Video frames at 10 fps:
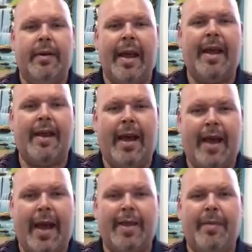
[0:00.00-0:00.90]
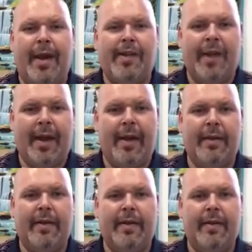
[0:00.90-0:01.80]
Then I had my
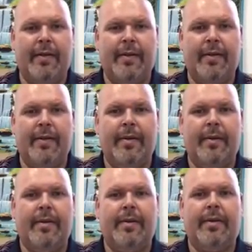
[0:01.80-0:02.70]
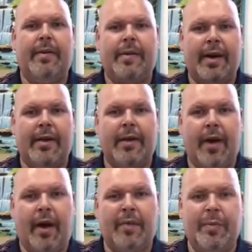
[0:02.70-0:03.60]
chance to share the
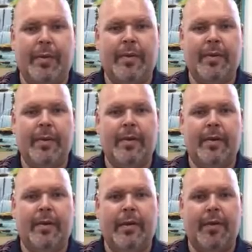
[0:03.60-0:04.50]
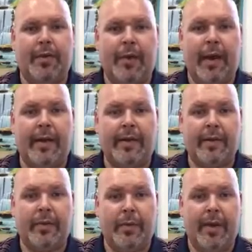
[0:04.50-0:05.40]
gospel of
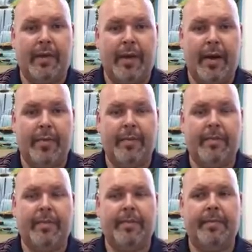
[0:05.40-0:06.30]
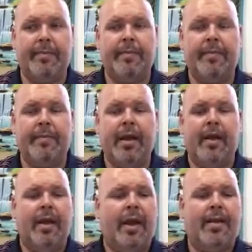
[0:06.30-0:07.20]
Christ with them."
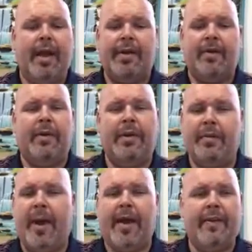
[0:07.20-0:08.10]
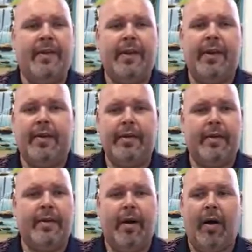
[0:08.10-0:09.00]
And that's what this passage
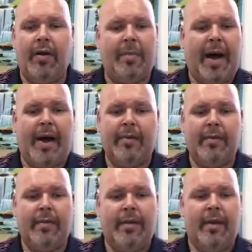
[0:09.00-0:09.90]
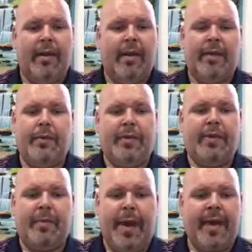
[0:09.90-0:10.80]
is all about. That's what
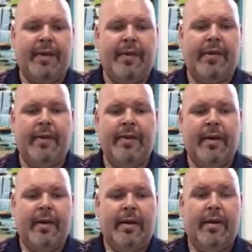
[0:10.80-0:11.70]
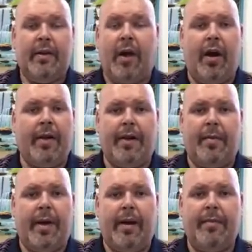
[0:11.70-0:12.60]
this passage is talking
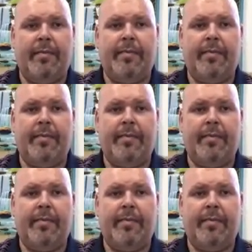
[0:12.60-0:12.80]
about.